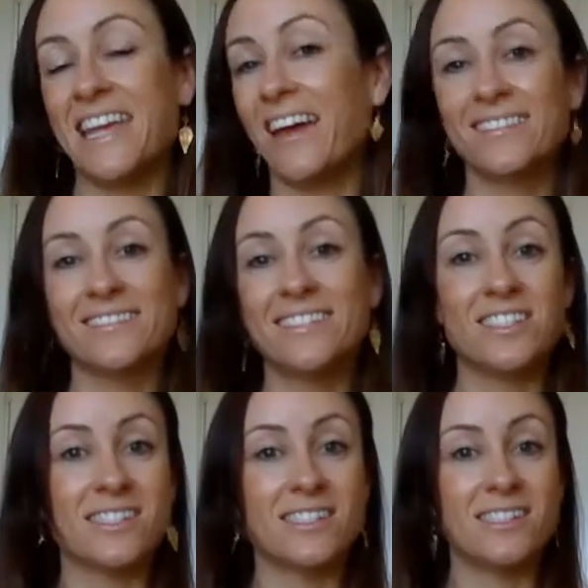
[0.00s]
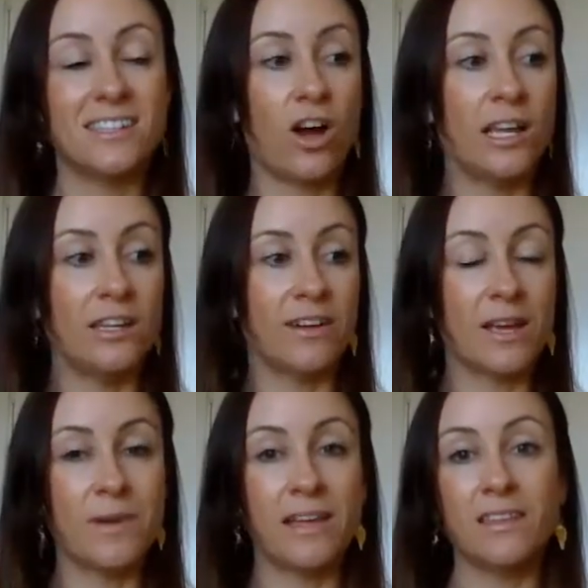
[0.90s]
yeah, just highly
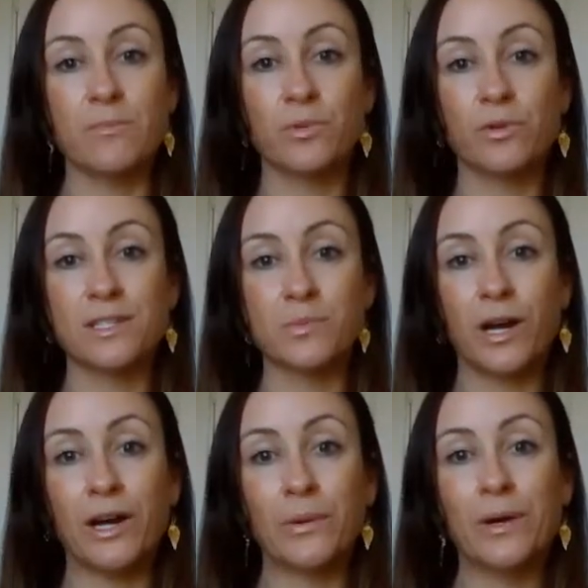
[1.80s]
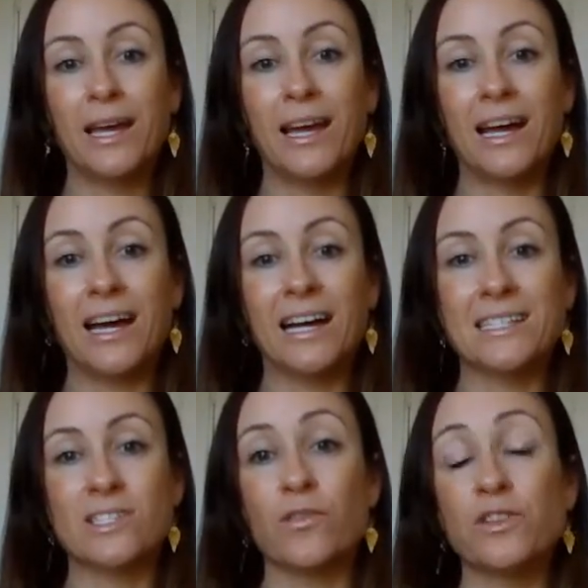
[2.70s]
recommend that book as well.
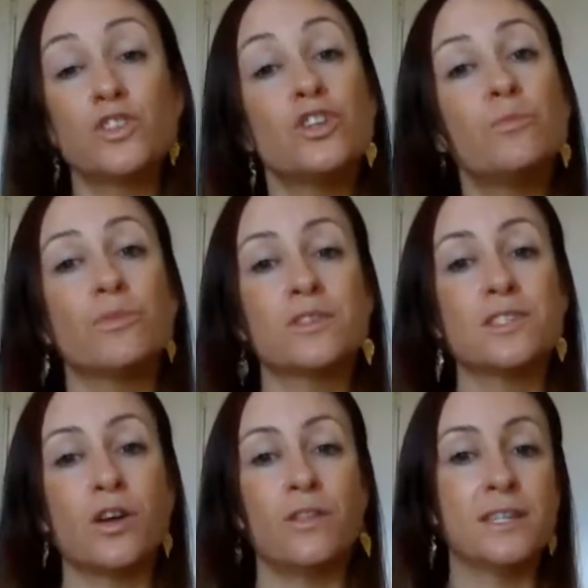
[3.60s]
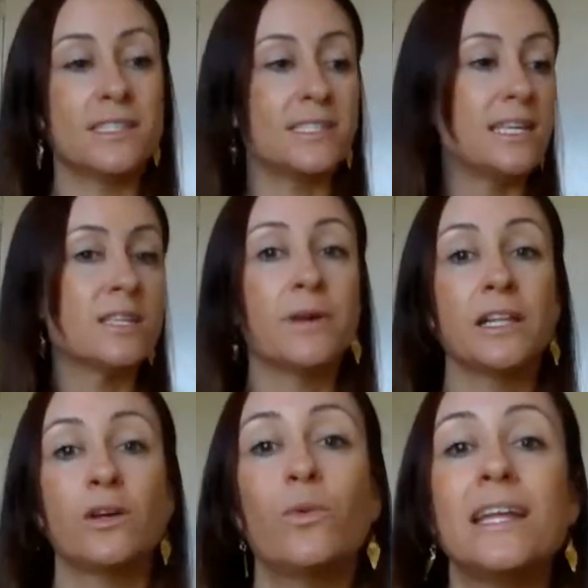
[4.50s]
So those two books, so there's
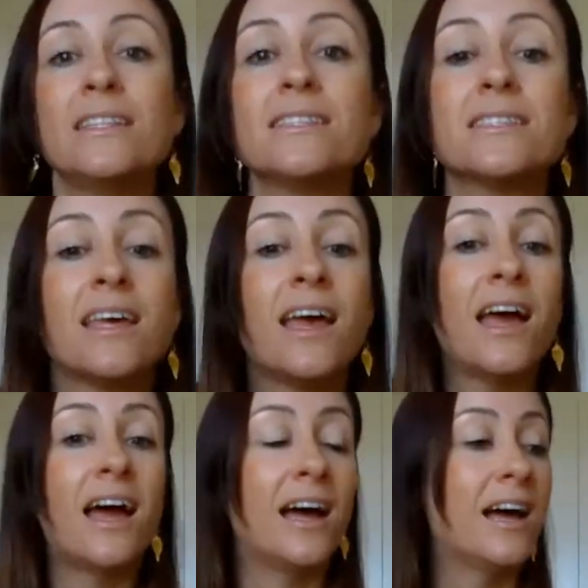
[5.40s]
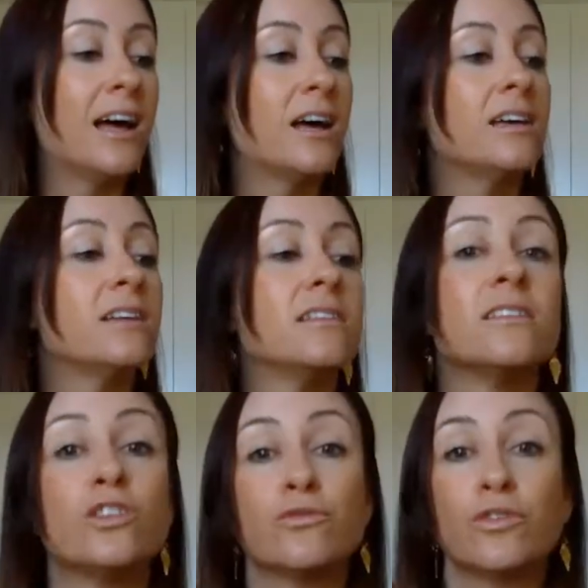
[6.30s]
Isabella Wentz,
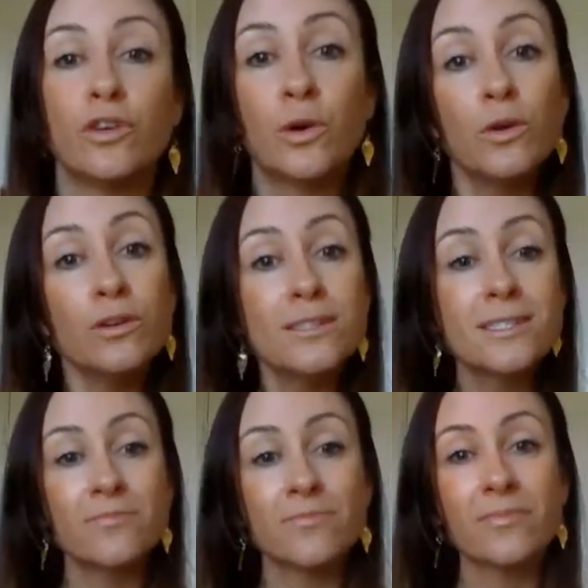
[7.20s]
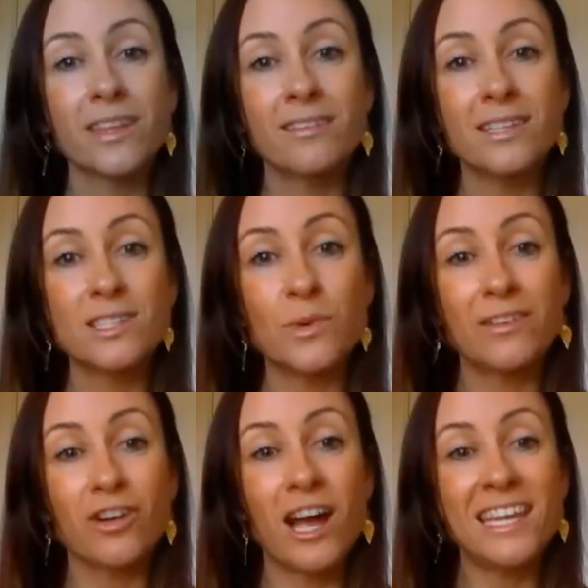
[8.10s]
The Root Cause, this
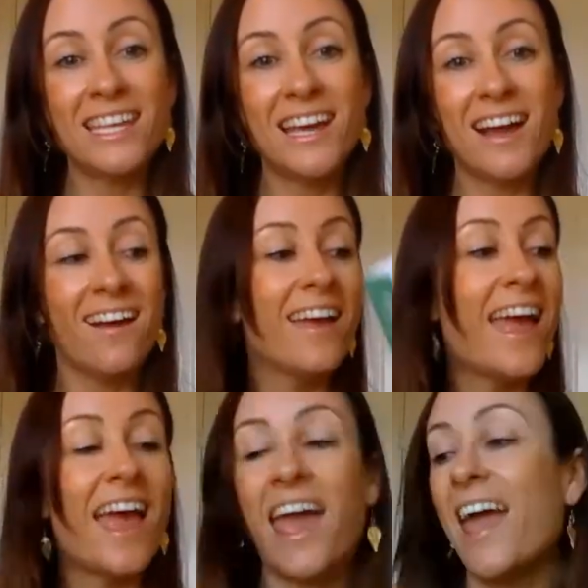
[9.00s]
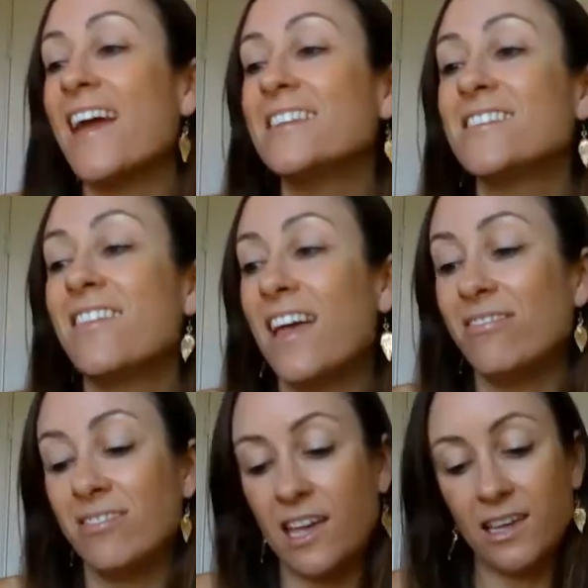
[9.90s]
one right here, and
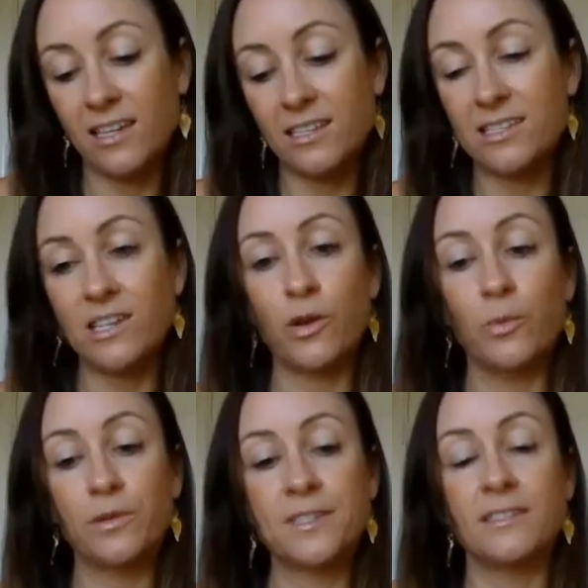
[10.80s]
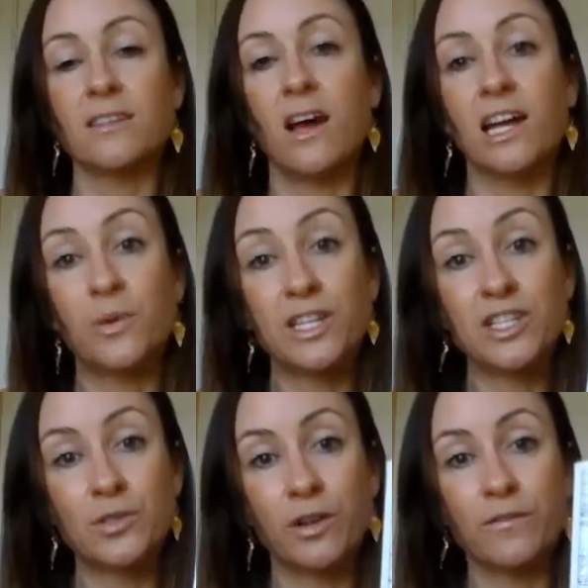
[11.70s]
then there is Sarah Wilson's I Quit
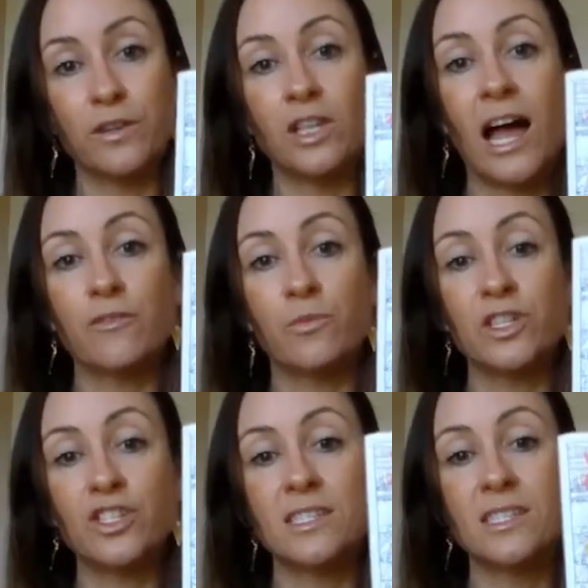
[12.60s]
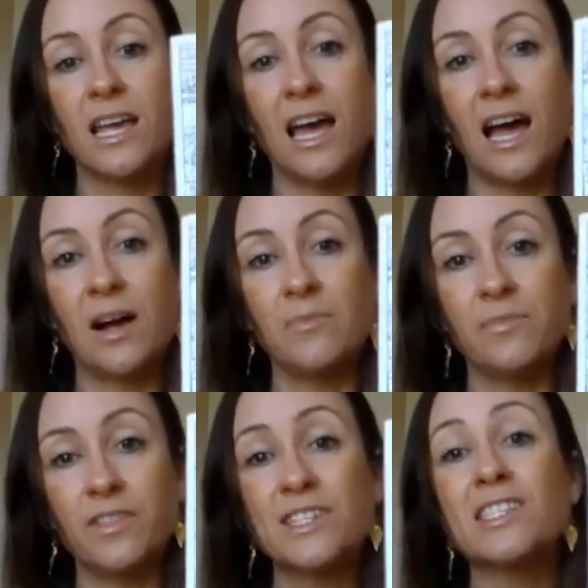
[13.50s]
Sugar for Life, which is,
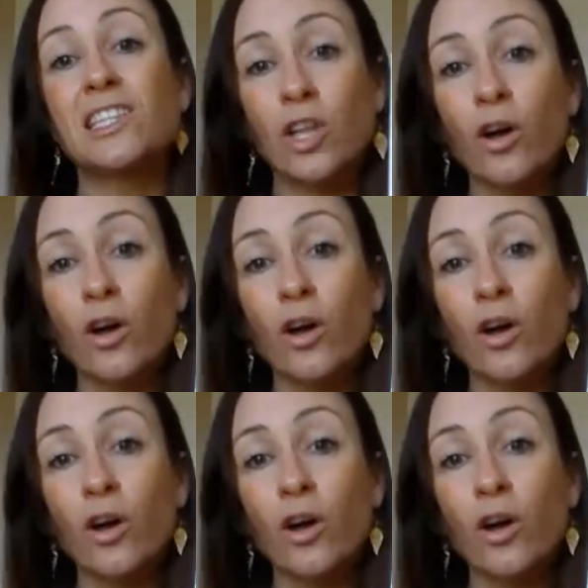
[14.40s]
there's